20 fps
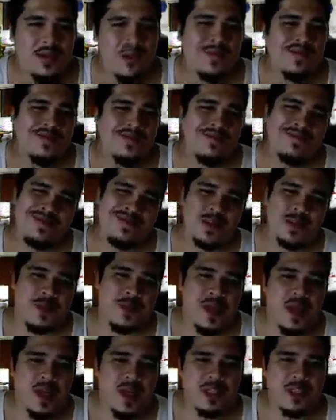Let's be
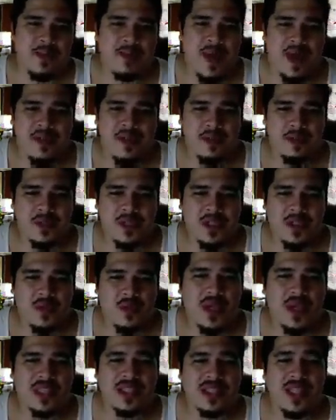honest, bathrooms in the
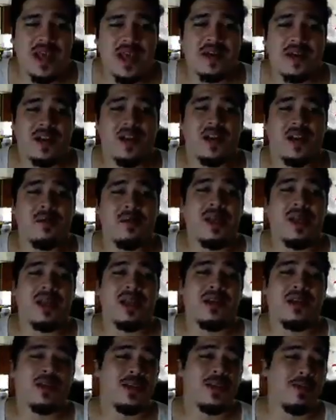wasteland are going to be a
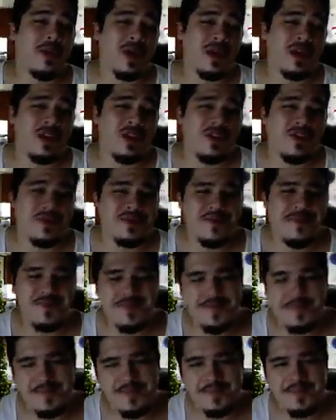little sparse,
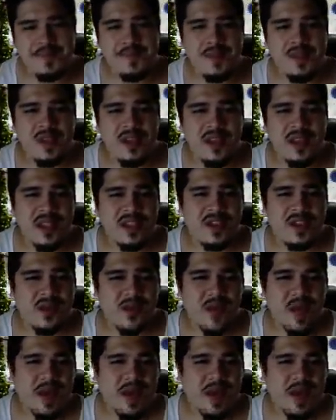and that's okay.